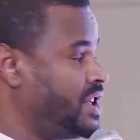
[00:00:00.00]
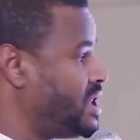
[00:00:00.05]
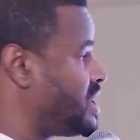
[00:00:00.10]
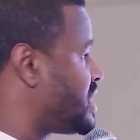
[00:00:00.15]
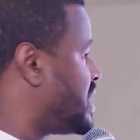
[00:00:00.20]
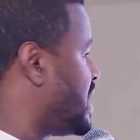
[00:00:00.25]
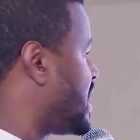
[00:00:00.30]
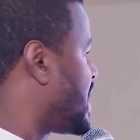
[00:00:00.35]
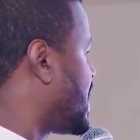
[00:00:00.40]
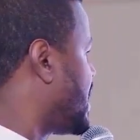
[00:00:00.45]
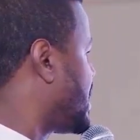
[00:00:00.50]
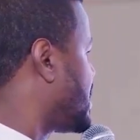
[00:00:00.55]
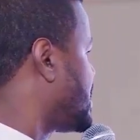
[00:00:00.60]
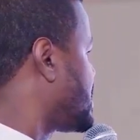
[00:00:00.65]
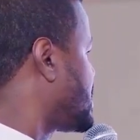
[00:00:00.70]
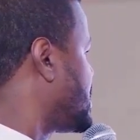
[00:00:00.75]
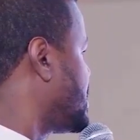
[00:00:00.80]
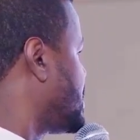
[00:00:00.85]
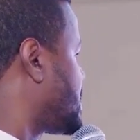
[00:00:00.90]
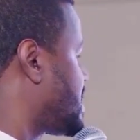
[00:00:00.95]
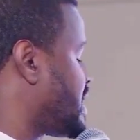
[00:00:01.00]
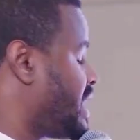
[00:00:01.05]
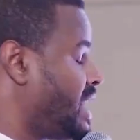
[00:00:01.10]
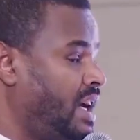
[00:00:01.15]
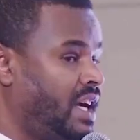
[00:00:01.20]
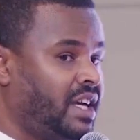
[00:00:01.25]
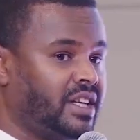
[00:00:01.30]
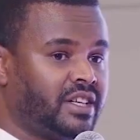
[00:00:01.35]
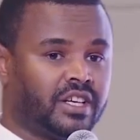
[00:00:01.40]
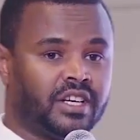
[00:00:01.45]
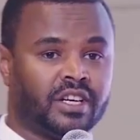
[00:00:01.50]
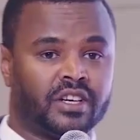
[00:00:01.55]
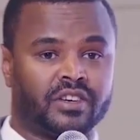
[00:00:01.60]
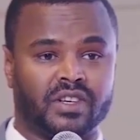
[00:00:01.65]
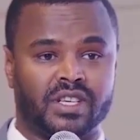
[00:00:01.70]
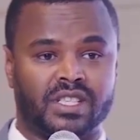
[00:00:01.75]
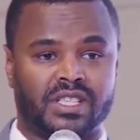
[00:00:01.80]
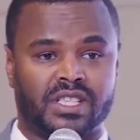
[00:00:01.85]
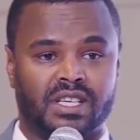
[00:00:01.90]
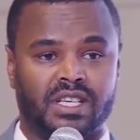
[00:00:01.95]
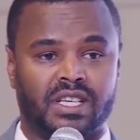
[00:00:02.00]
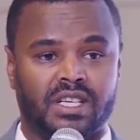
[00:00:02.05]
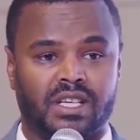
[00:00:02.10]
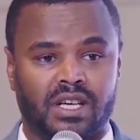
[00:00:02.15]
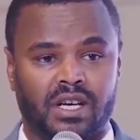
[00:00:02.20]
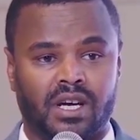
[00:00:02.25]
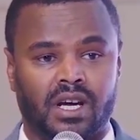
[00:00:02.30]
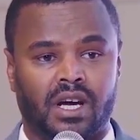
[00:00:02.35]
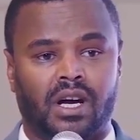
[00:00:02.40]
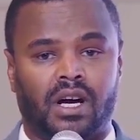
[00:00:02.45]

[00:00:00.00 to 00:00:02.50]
digital currencies and increasing